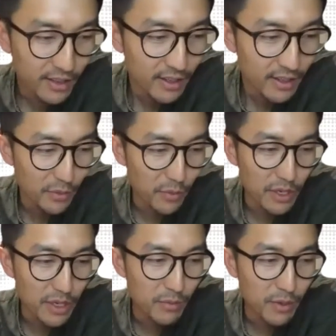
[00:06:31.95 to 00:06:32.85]

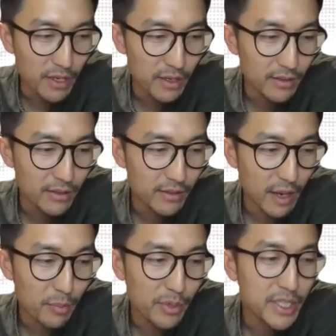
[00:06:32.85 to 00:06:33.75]
We
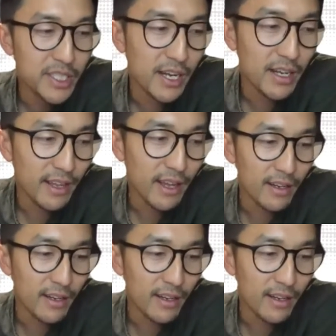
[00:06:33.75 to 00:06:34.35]
appreciate that